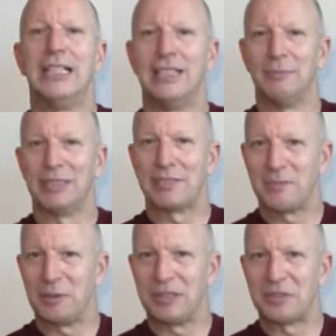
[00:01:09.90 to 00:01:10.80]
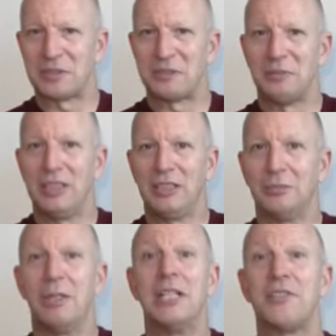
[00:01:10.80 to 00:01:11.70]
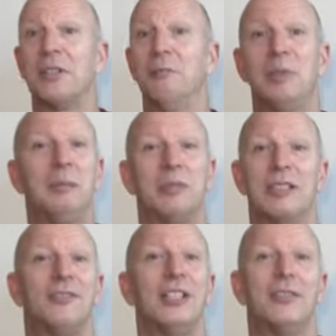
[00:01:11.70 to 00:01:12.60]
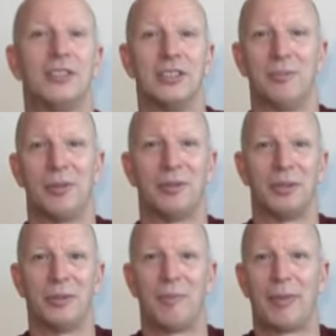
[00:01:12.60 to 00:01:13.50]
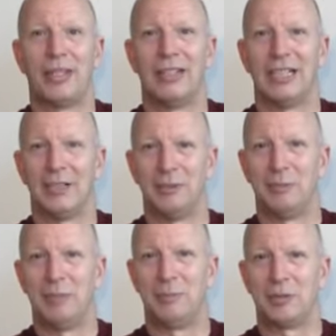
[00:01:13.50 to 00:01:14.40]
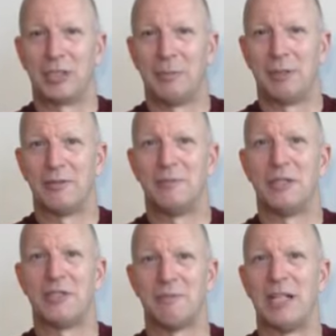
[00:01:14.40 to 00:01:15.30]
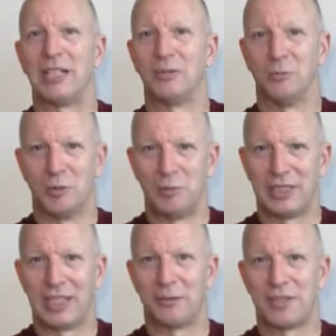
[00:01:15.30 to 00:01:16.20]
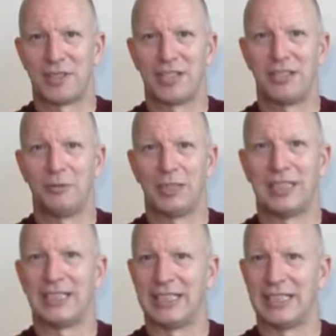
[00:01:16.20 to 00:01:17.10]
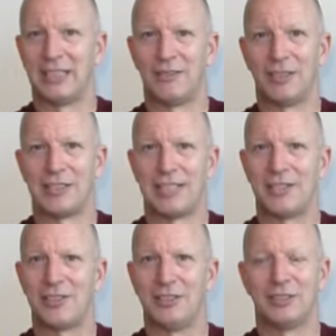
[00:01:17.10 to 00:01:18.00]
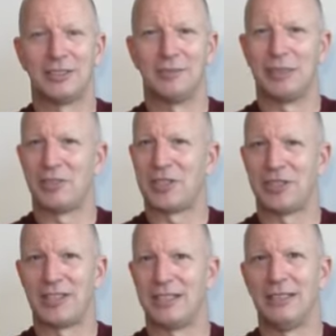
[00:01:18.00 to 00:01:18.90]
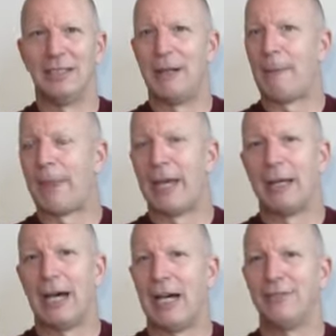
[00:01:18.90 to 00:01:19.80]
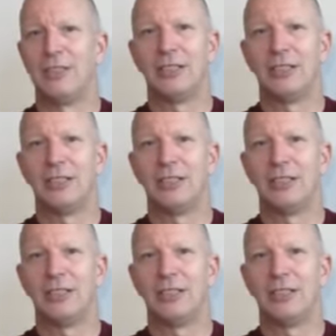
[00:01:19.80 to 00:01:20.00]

In my experience as a medium, some people have never come through. I remember a couple of months back, a woman that I was sitting with at the end of the session looked at me and she said, "I've